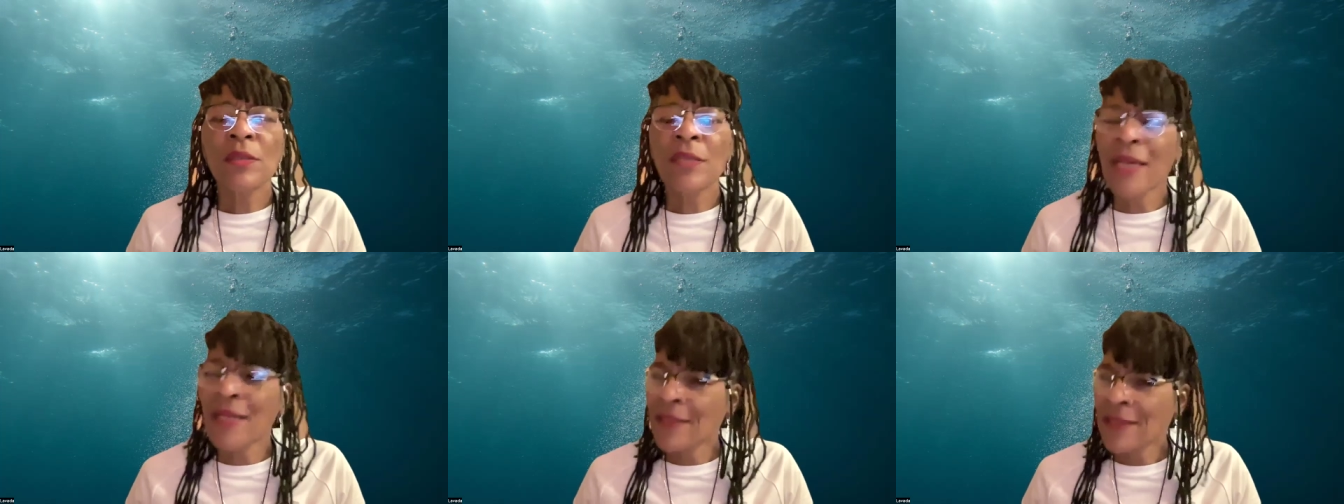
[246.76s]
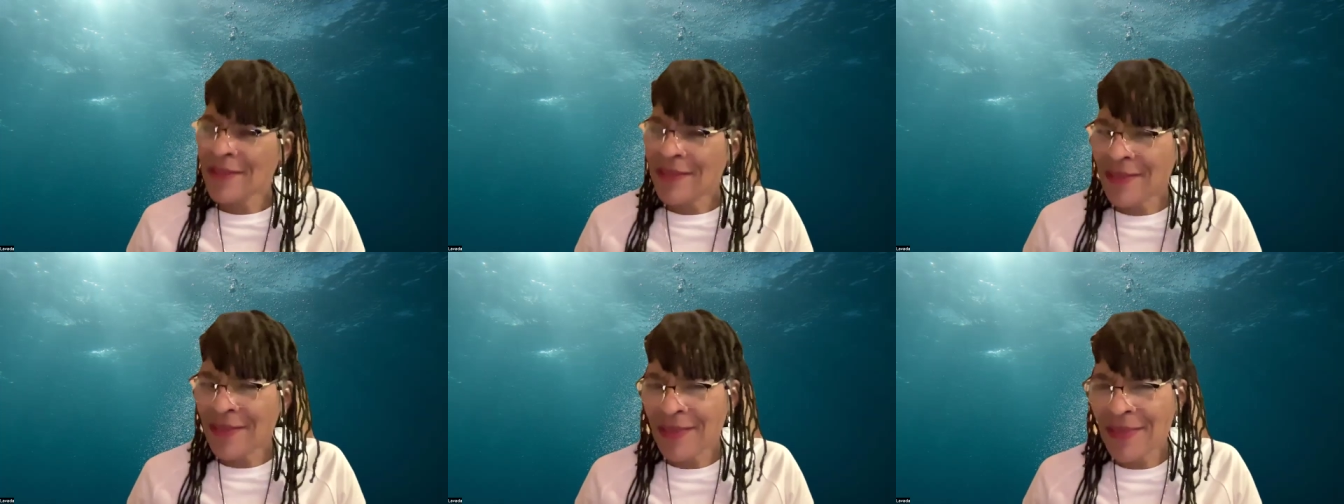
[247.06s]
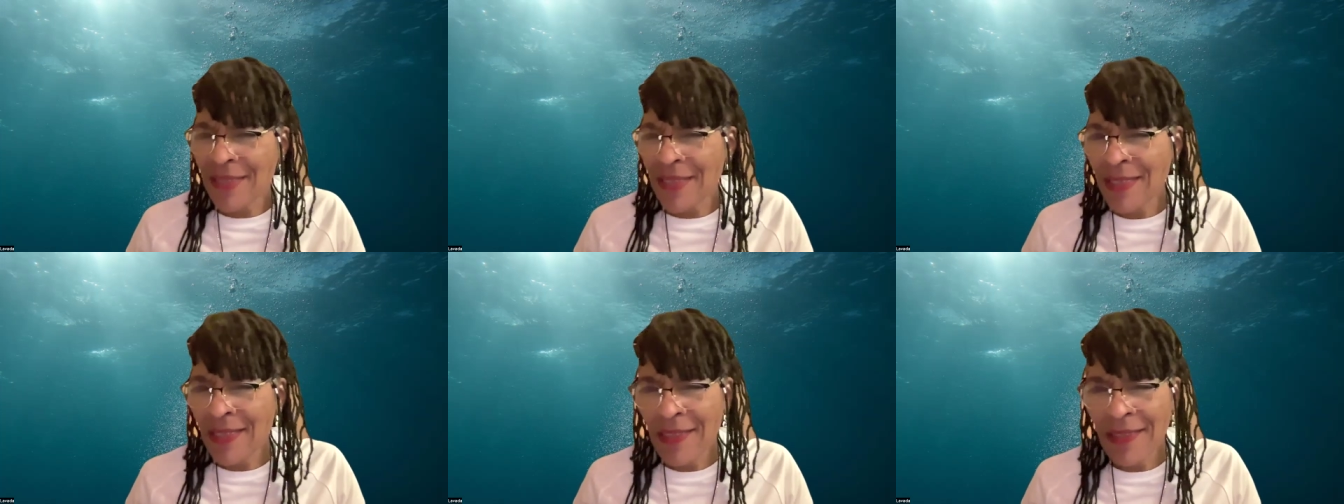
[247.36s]
like a
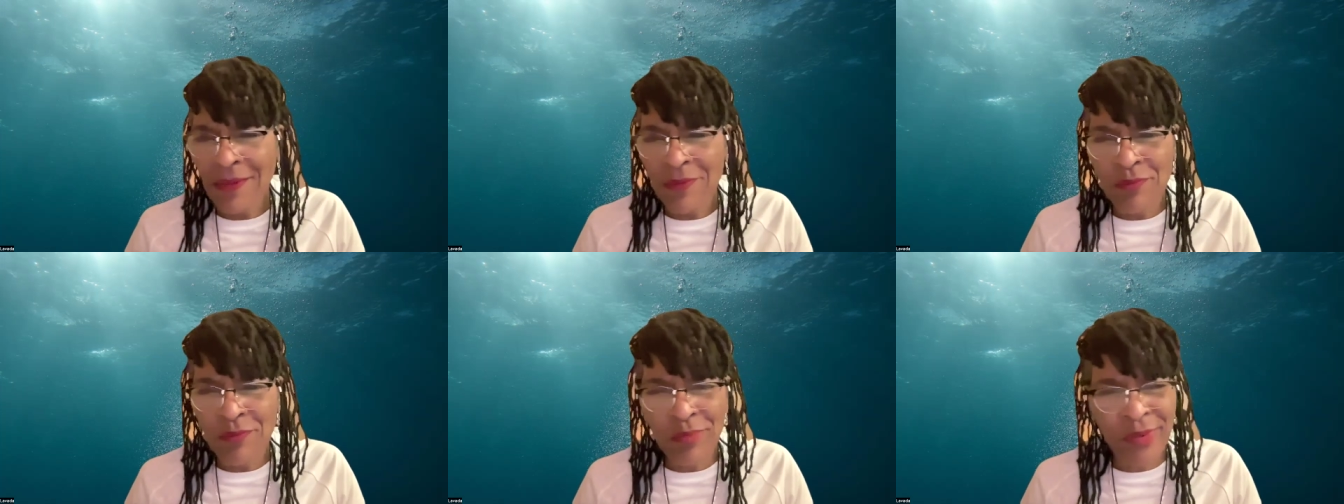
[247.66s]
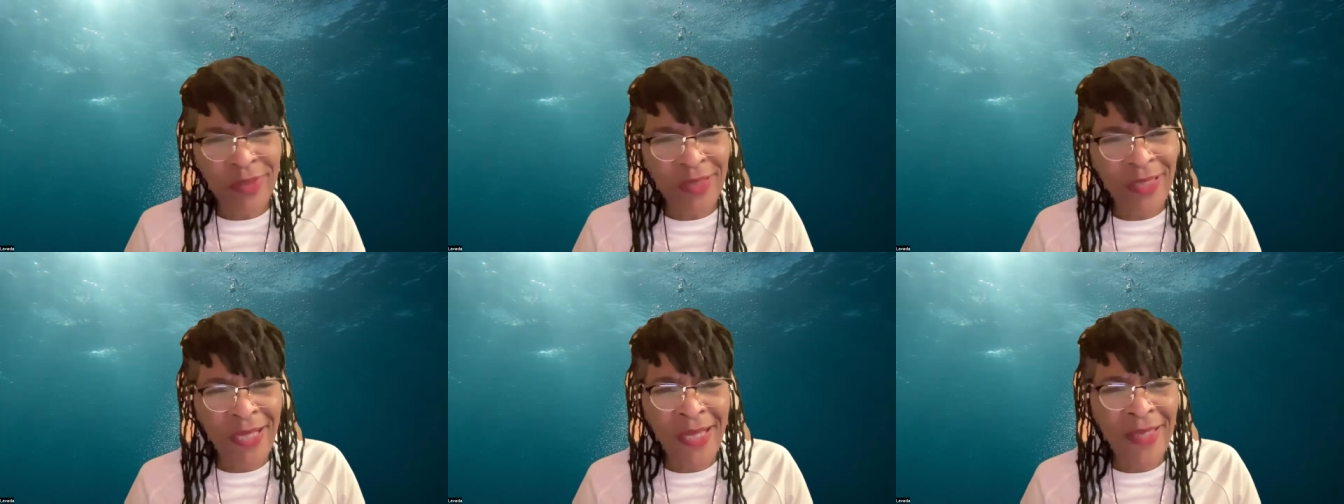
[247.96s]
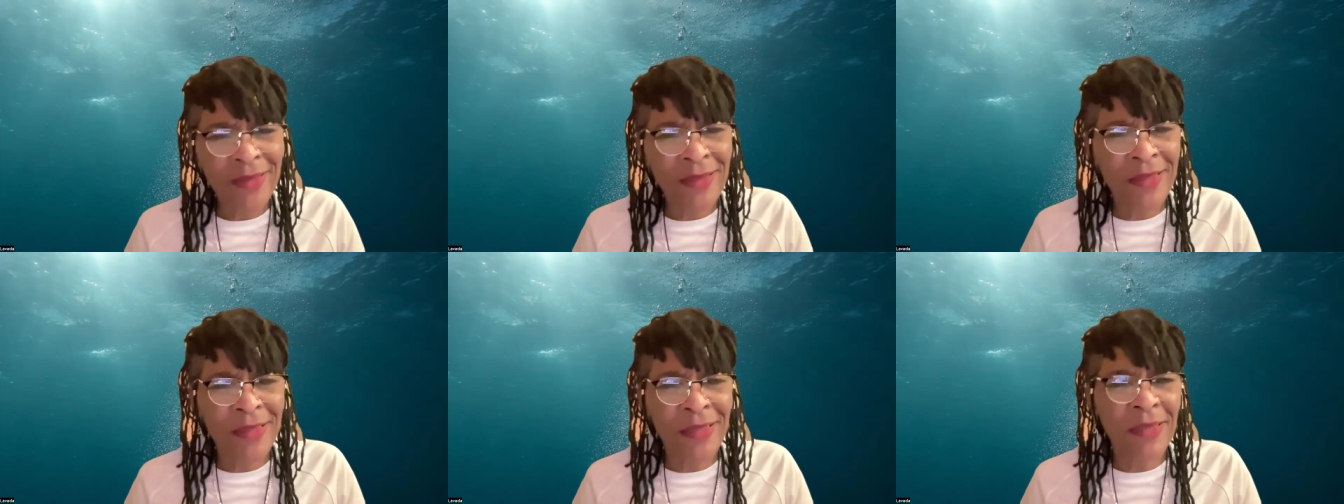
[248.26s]
seed
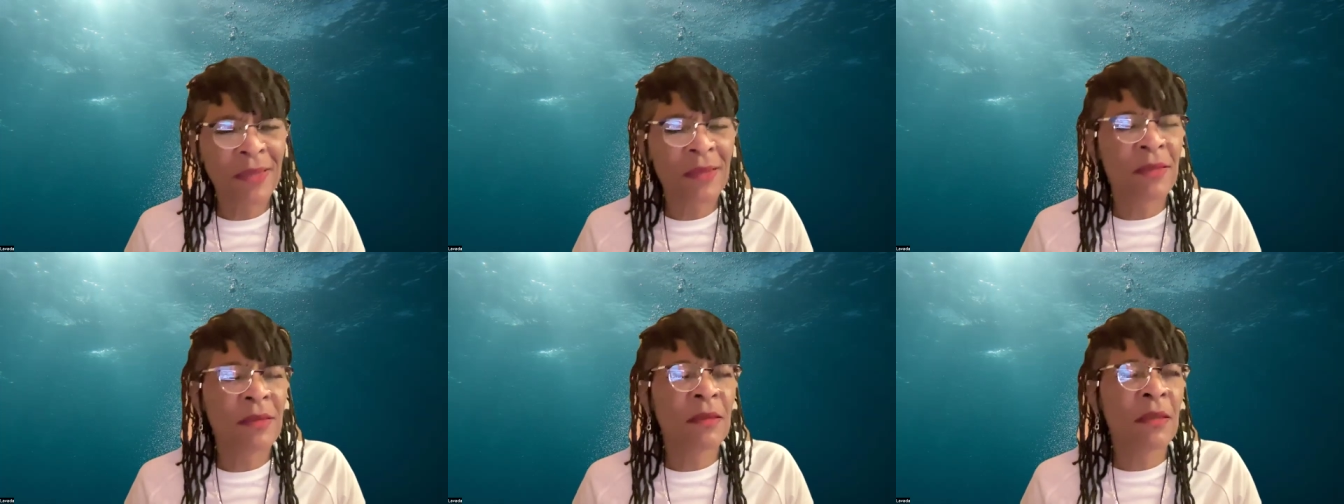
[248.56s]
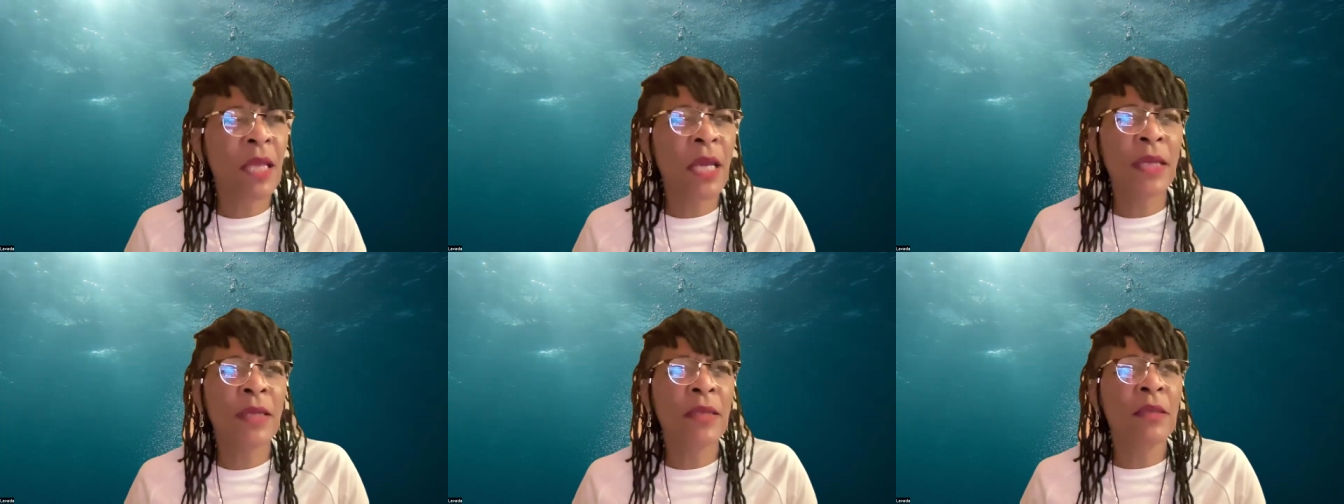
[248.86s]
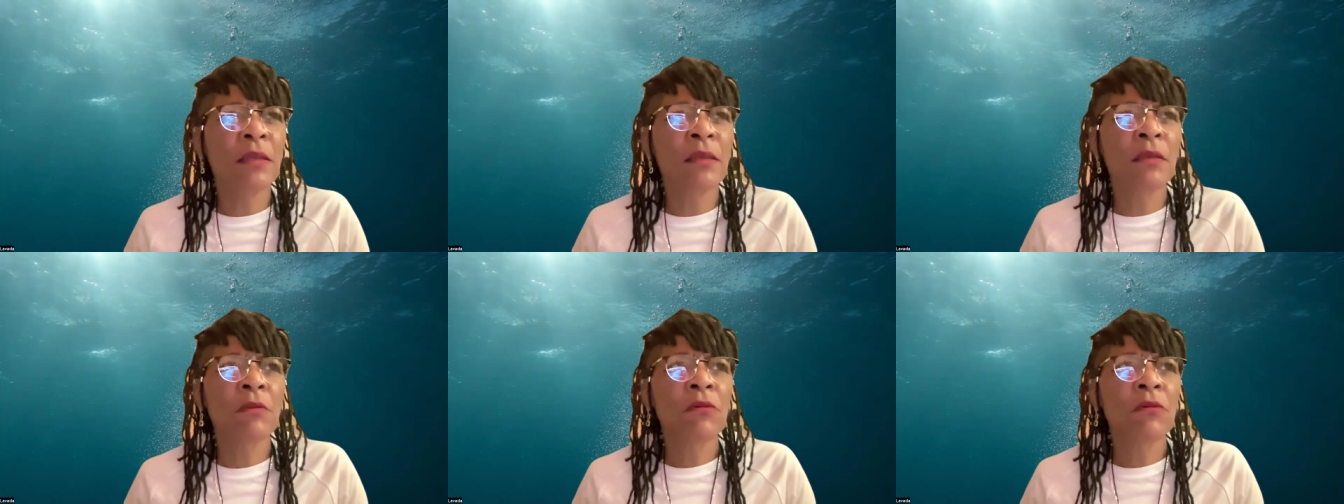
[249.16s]
planted, like